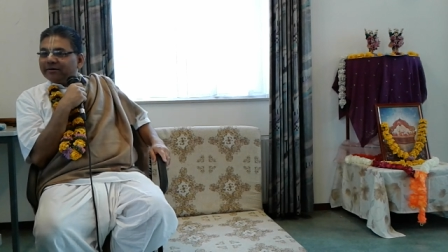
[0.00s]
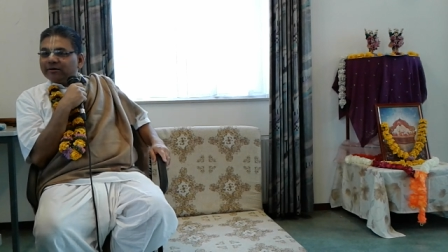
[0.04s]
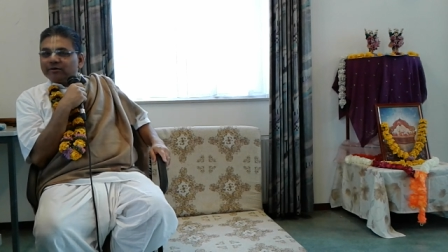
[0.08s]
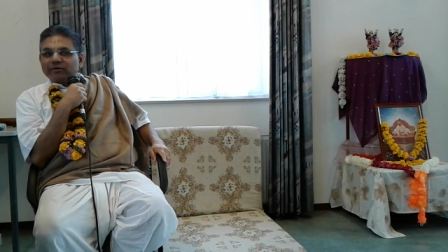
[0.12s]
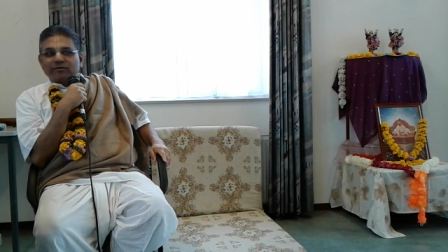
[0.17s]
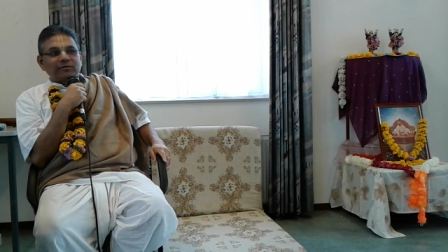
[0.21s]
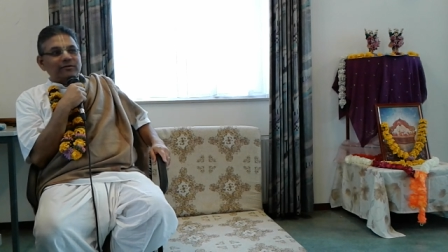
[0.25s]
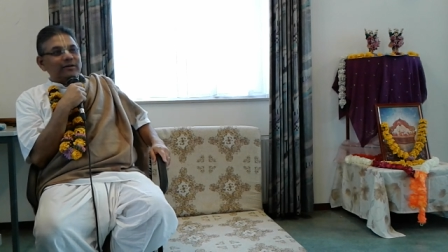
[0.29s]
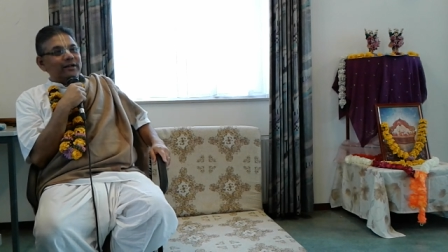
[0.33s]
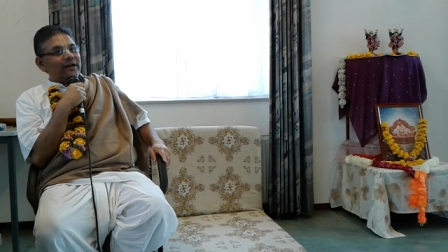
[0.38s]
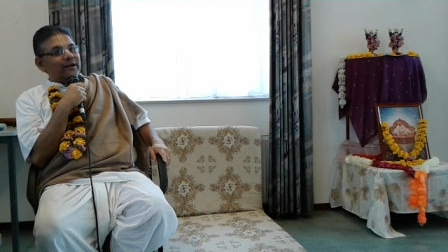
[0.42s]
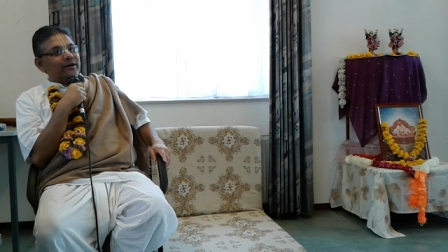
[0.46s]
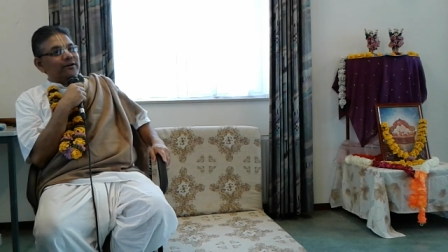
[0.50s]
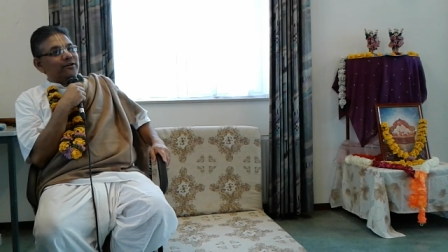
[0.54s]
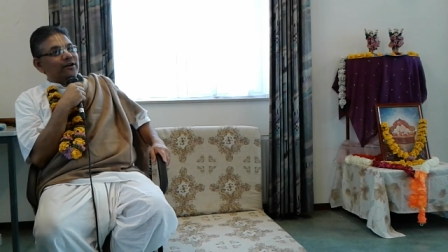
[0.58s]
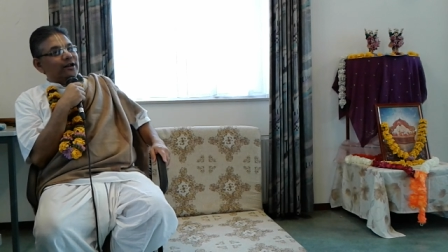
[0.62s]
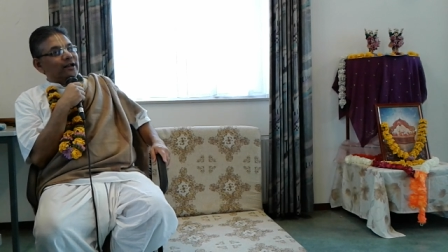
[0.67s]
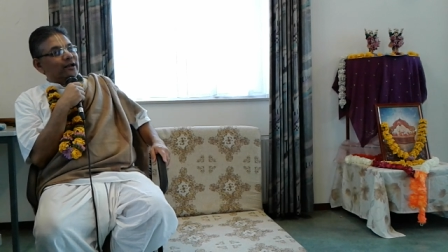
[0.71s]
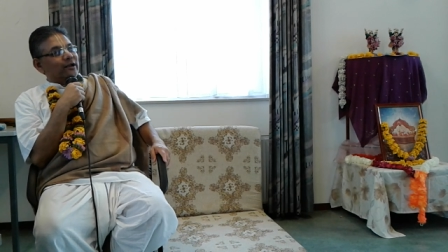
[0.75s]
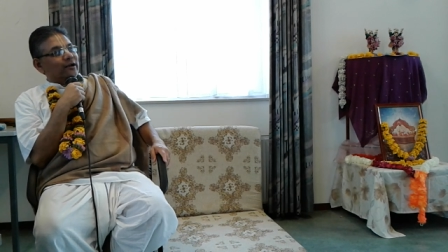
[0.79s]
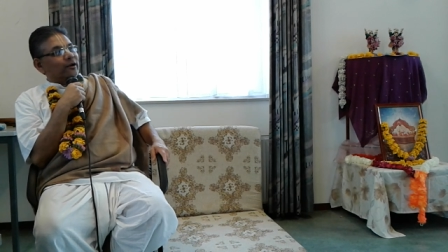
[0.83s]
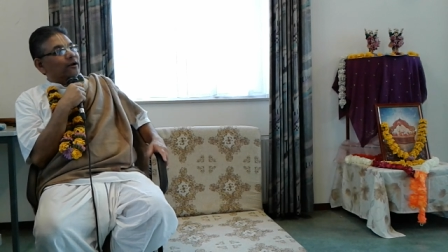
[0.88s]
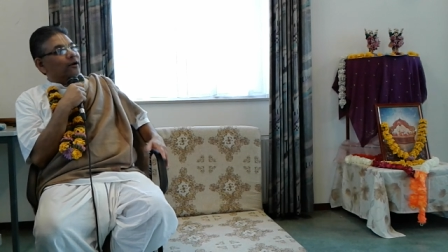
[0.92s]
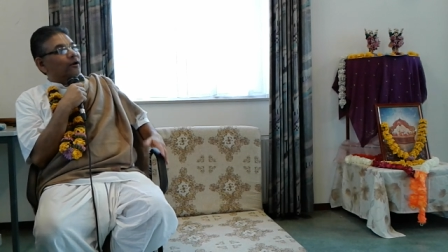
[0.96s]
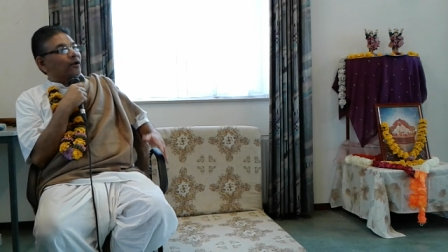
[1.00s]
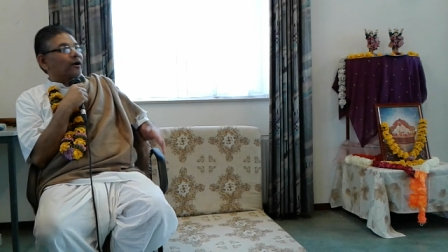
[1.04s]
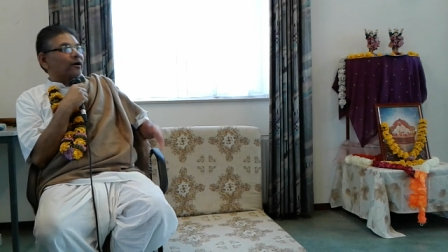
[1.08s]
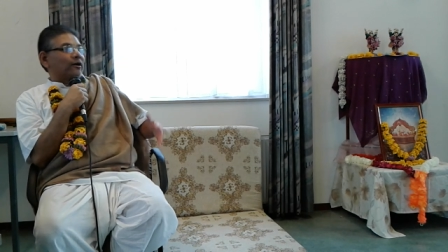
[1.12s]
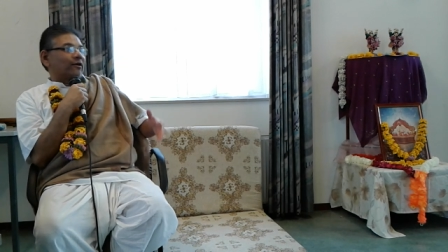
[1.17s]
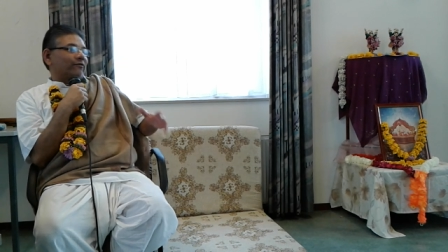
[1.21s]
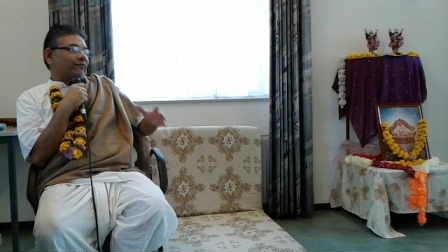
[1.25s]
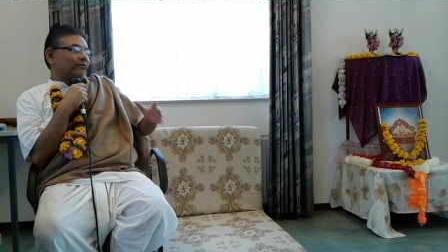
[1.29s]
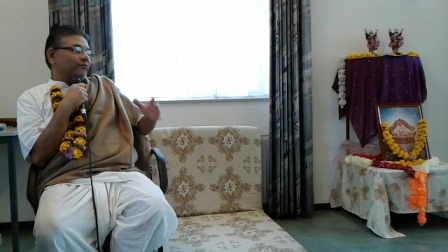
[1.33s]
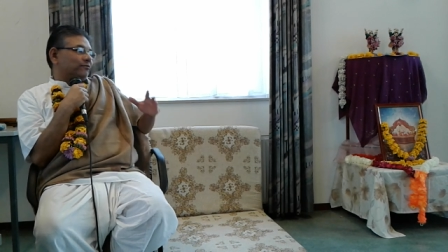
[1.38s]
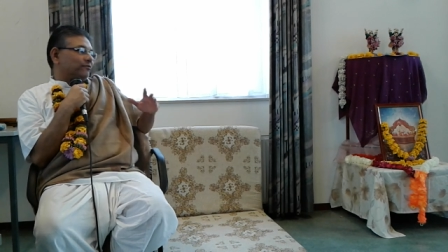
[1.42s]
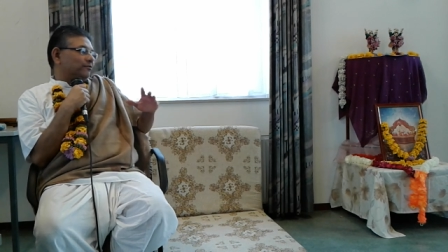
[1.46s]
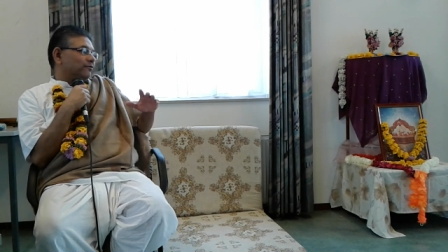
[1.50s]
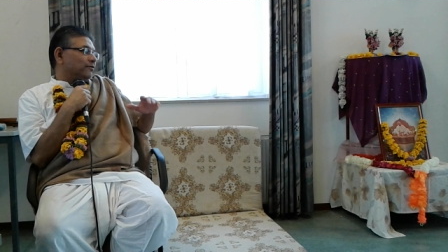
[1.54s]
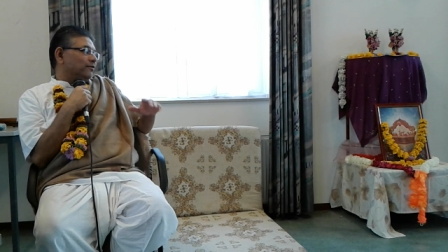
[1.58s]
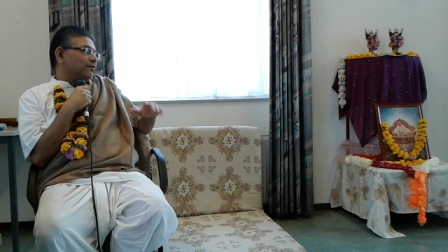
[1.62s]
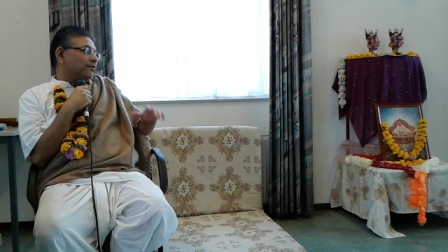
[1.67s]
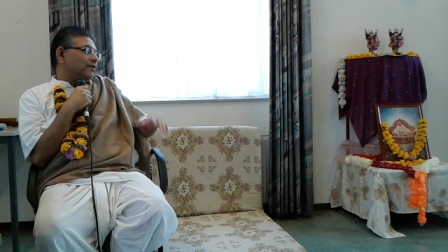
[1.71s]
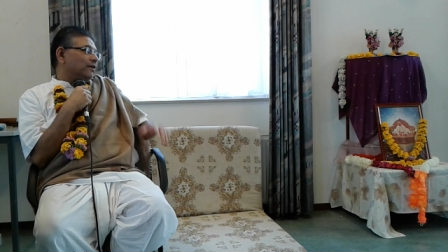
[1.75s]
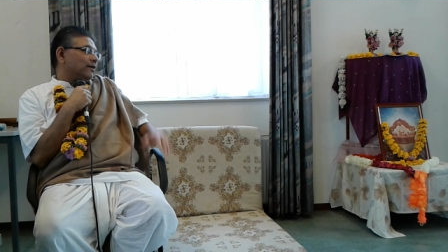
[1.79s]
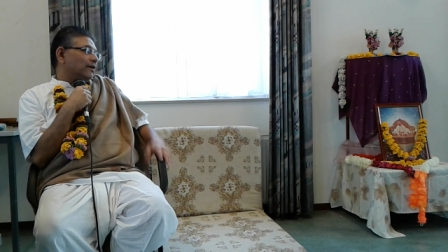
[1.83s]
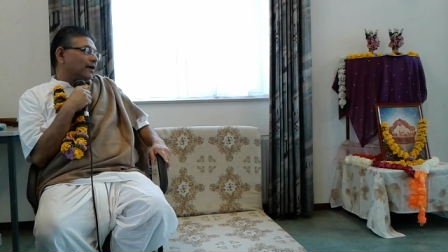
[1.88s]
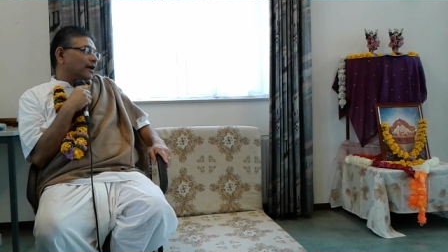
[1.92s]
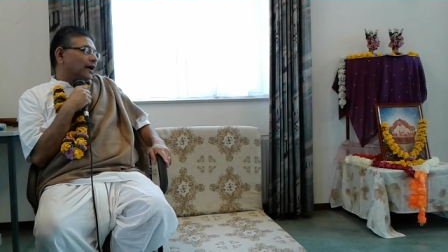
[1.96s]
So they drink a lot of
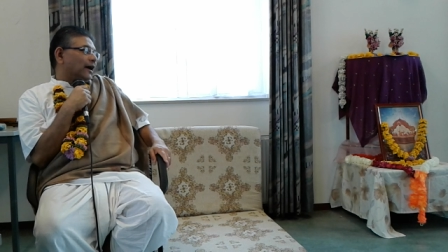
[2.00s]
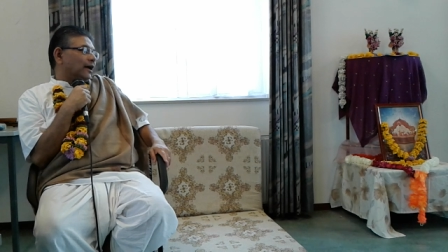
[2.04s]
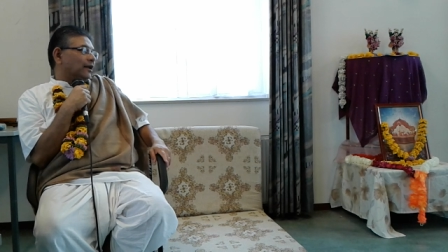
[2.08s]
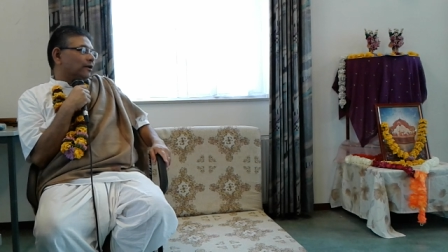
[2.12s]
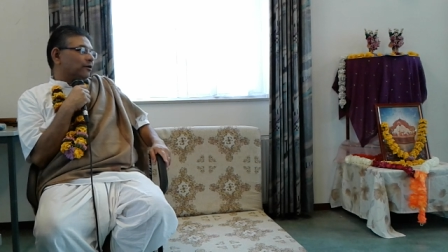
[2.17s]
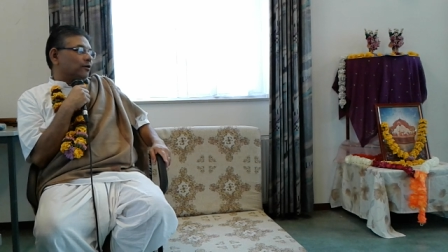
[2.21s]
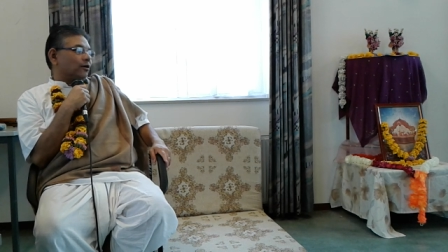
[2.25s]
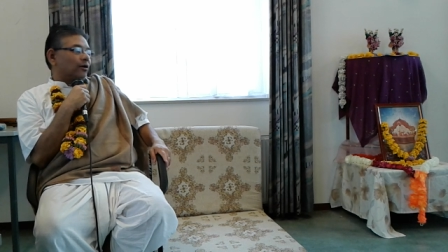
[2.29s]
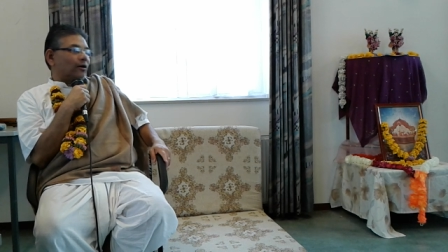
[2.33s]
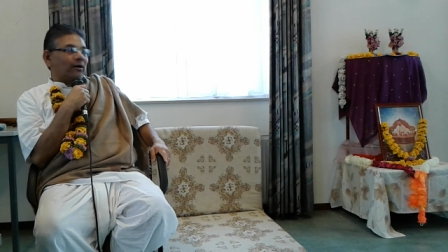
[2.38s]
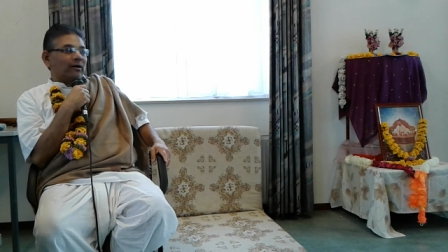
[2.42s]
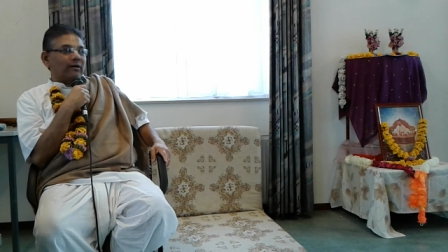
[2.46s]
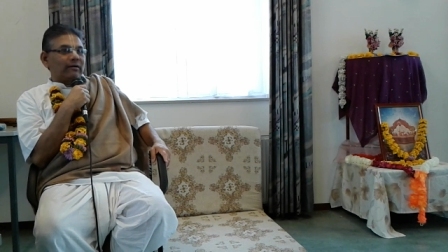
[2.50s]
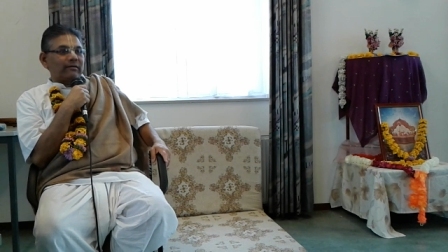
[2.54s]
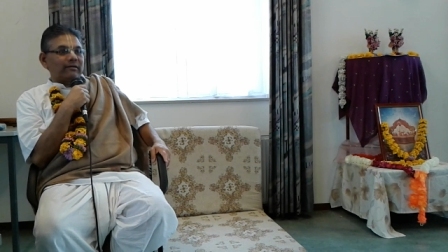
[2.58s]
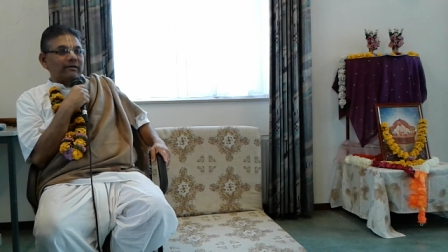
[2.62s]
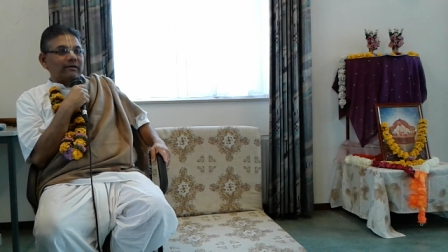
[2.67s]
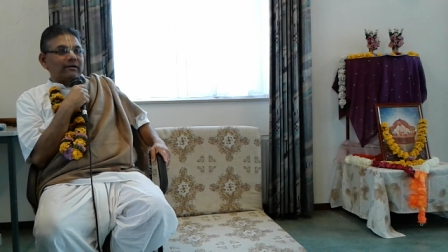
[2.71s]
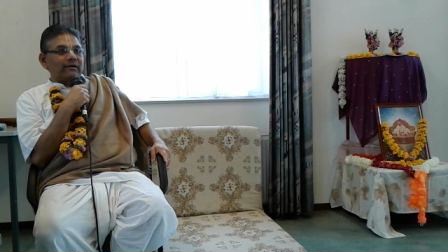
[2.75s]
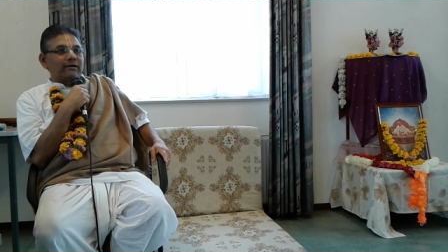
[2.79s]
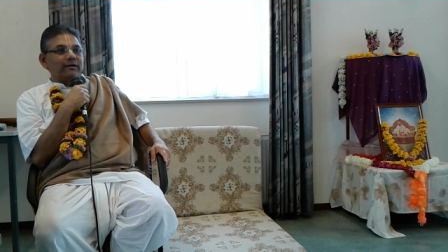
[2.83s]
alcohol.